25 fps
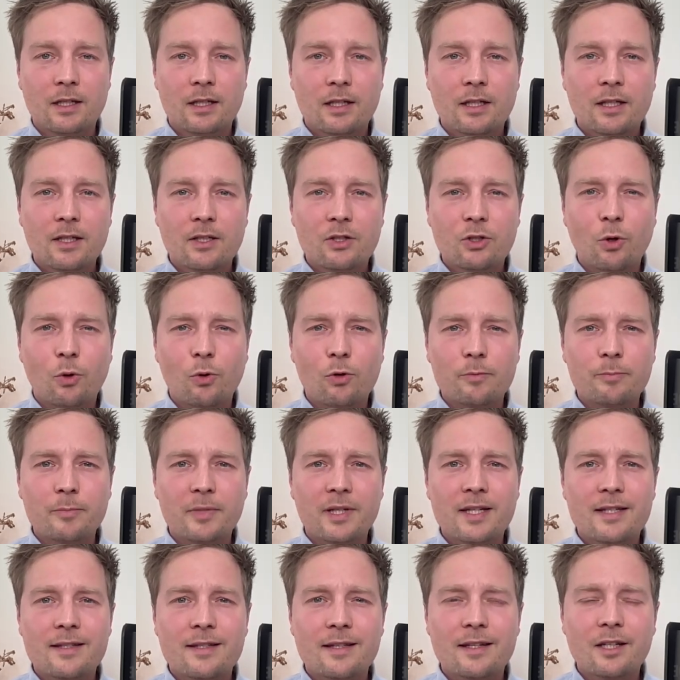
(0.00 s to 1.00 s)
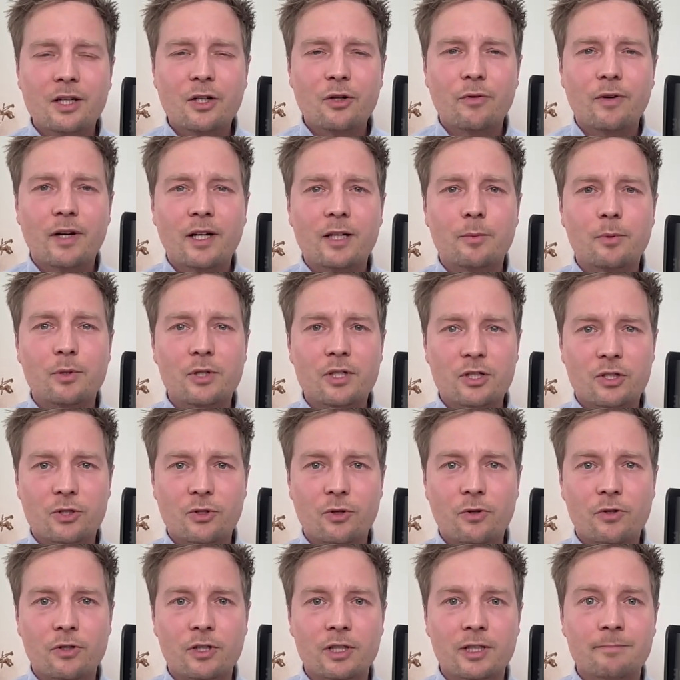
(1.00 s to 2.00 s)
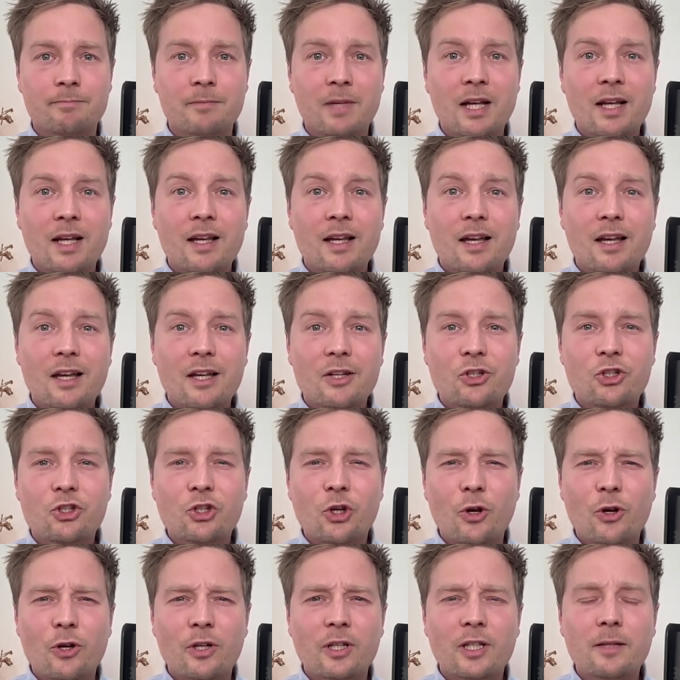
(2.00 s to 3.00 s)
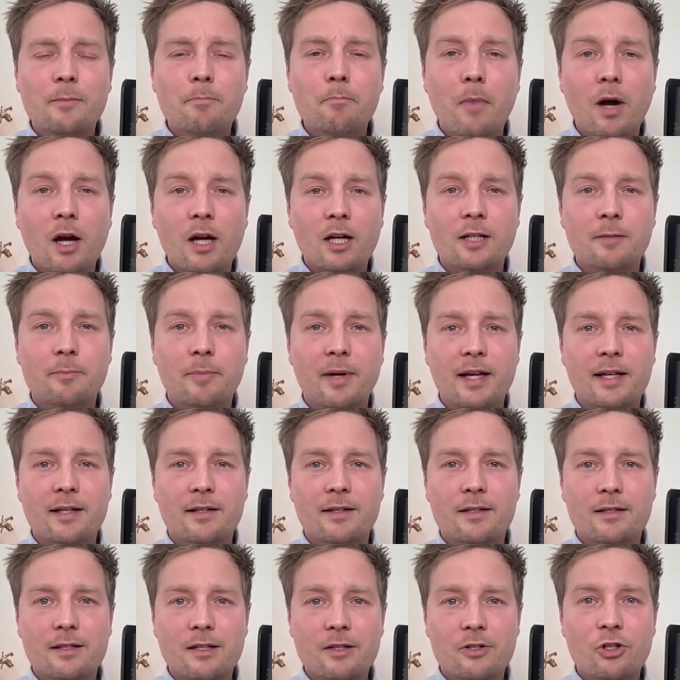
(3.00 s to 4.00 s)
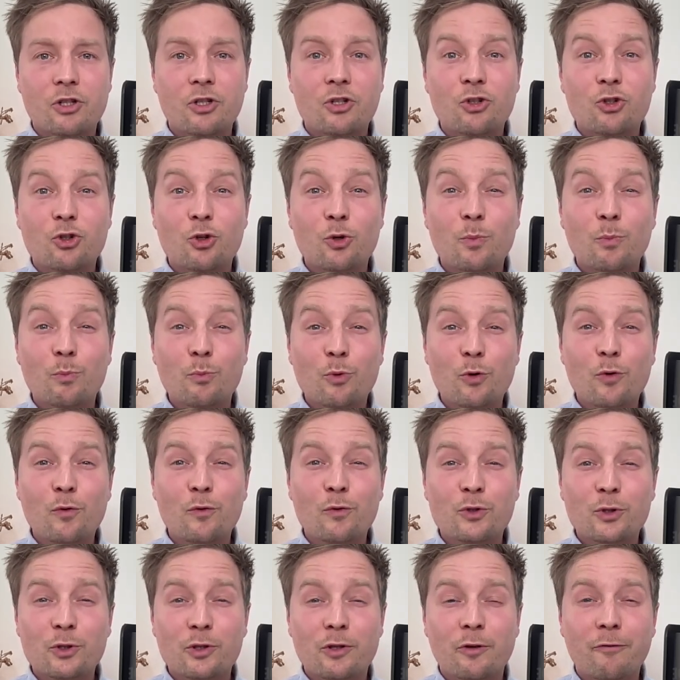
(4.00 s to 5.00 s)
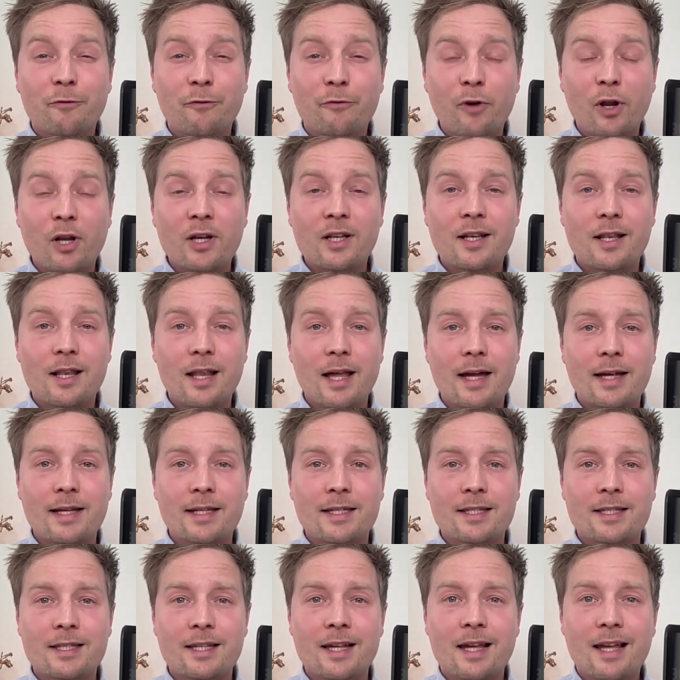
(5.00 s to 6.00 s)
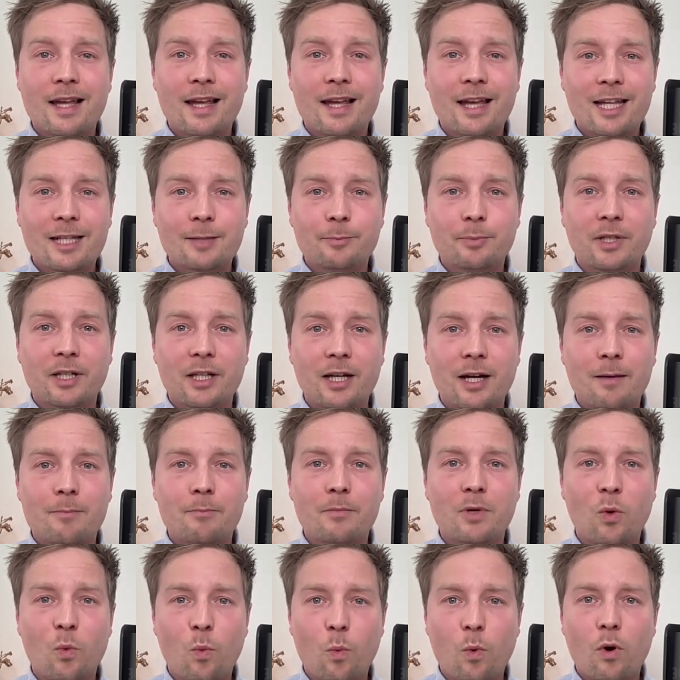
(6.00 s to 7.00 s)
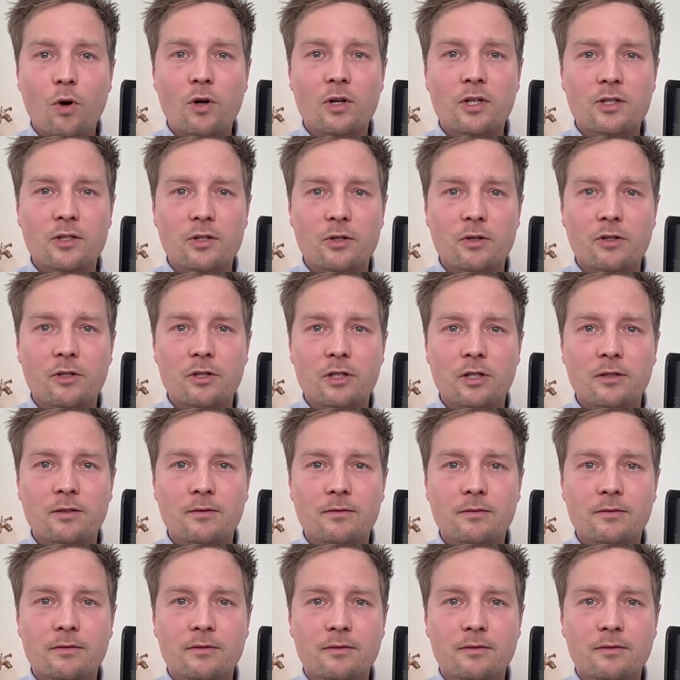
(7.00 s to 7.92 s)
He told me his incredible story, a journey marked by a decision to move to the front lines and become a war surgeon.